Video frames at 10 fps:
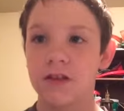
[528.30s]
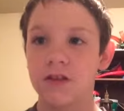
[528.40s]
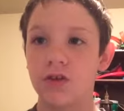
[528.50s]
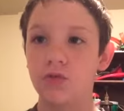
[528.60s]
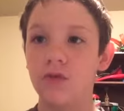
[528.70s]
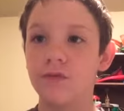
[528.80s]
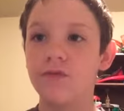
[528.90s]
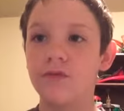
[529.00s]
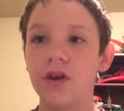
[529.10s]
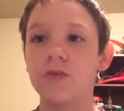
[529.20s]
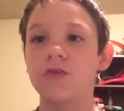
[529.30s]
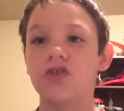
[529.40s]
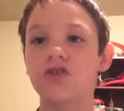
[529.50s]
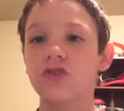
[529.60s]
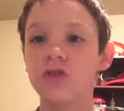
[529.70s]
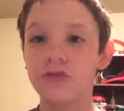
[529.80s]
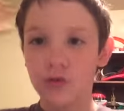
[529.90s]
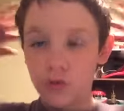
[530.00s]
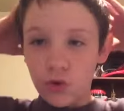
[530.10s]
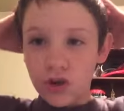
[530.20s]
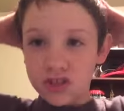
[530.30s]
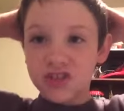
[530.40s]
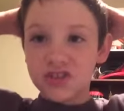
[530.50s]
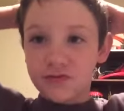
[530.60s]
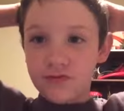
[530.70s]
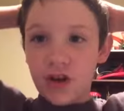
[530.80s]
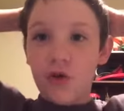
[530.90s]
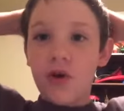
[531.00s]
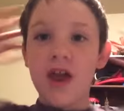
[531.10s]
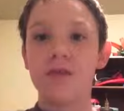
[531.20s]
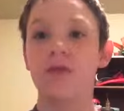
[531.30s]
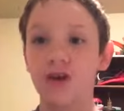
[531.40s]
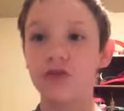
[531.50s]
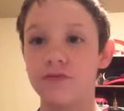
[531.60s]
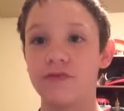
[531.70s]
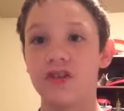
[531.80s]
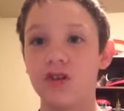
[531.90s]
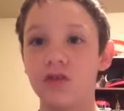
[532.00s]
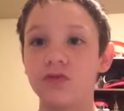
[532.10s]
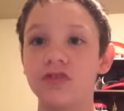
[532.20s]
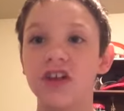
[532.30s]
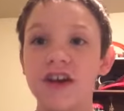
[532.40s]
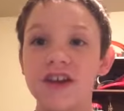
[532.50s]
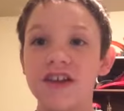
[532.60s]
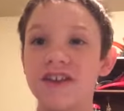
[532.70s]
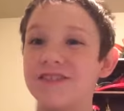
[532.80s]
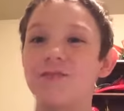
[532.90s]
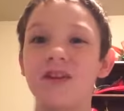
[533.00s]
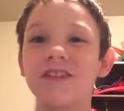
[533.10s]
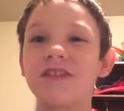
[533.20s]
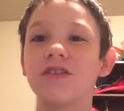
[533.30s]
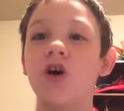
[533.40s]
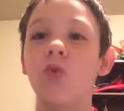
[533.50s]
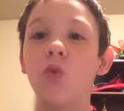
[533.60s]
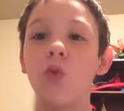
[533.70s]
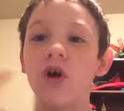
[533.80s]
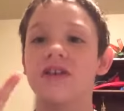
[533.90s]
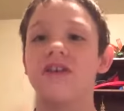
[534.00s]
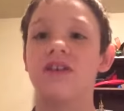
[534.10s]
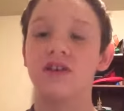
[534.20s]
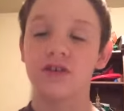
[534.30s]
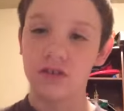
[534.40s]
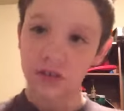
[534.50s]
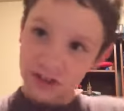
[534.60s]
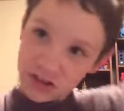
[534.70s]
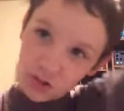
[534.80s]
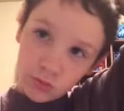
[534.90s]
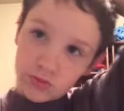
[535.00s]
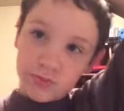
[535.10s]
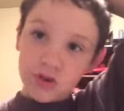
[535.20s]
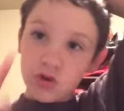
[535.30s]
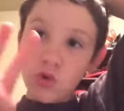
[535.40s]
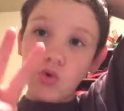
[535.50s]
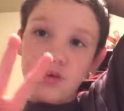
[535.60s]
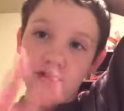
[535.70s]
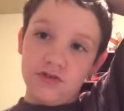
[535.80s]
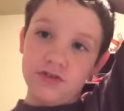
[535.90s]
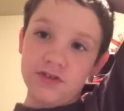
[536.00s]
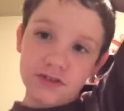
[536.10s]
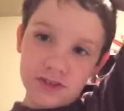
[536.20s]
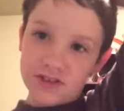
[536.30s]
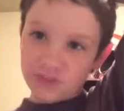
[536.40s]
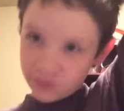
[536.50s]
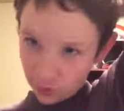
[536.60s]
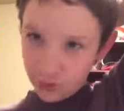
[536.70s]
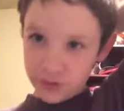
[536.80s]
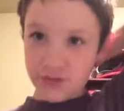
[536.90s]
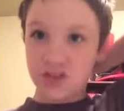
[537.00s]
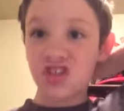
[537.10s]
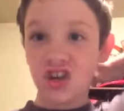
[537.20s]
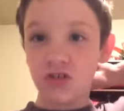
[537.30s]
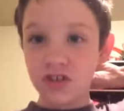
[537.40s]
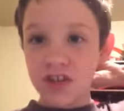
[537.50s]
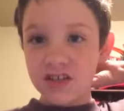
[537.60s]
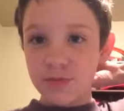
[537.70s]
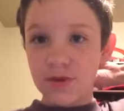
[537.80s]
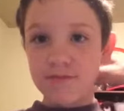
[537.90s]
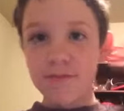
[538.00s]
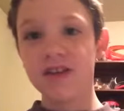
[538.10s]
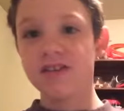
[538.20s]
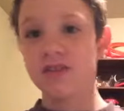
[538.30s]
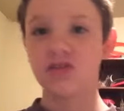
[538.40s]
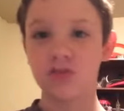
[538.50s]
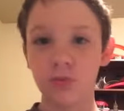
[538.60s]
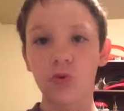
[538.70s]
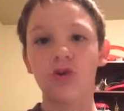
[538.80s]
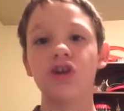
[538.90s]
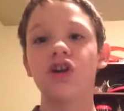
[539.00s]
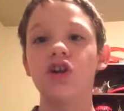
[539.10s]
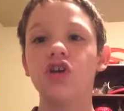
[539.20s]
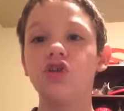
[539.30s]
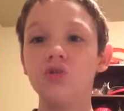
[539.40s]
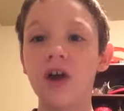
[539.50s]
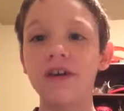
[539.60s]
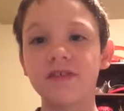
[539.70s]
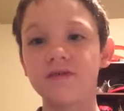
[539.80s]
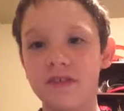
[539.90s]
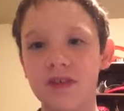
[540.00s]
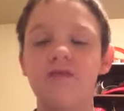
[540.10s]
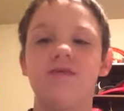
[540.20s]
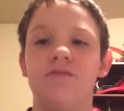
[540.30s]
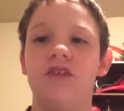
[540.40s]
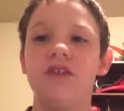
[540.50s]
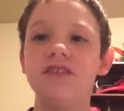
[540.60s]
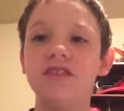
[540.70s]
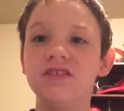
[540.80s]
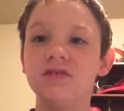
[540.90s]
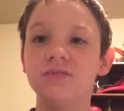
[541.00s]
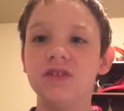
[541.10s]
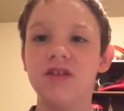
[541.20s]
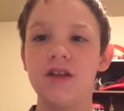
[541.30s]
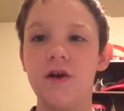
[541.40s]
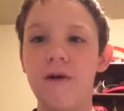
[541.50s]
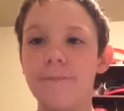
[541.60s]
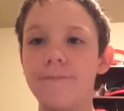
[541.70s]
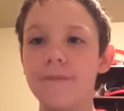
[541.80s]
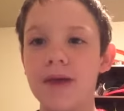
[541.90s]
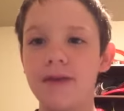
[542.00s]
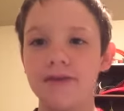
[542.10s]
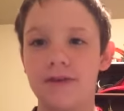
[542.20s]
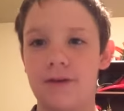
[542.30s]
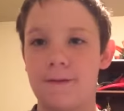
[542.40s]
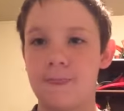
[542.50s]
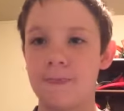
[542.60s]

Thank you all very much for watching this video and my other videos. It's been one year. It's almost been two years since I've started this channel. It's been amazing the support you guys have given me. It has been amazing.